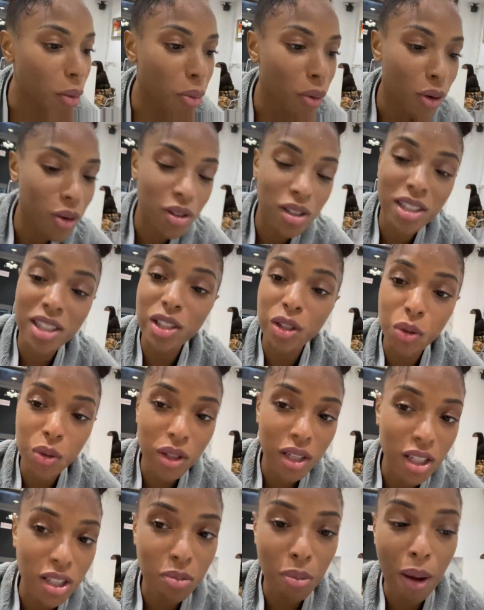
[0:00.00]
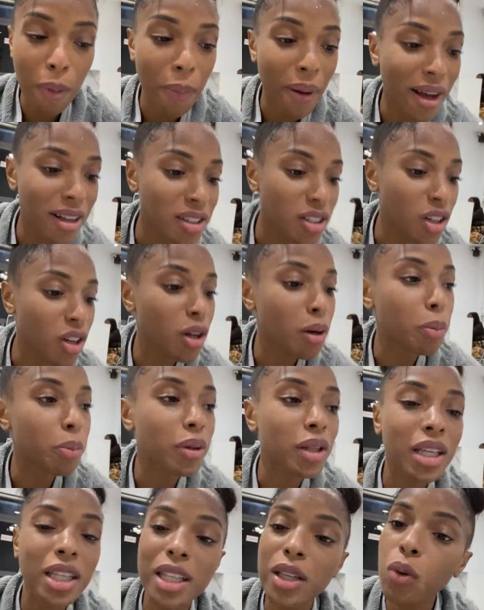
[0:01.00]
bro. Serious, my pants are
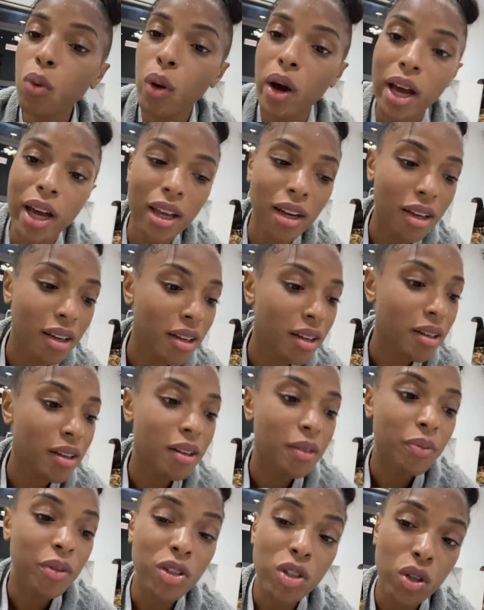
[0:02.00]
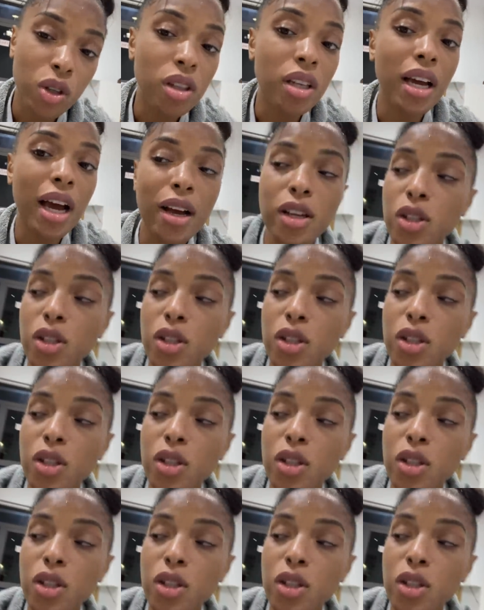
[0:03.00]
completely wet. It's a good thing I